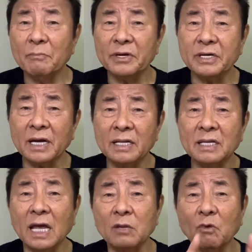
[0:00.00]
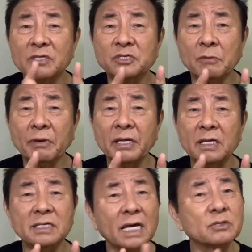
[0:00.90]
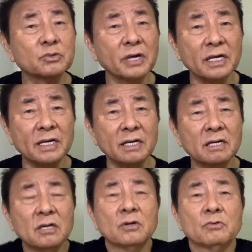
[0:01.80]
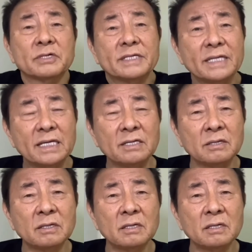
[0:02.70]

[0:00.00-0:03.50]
American and one Japanese get together for the lead.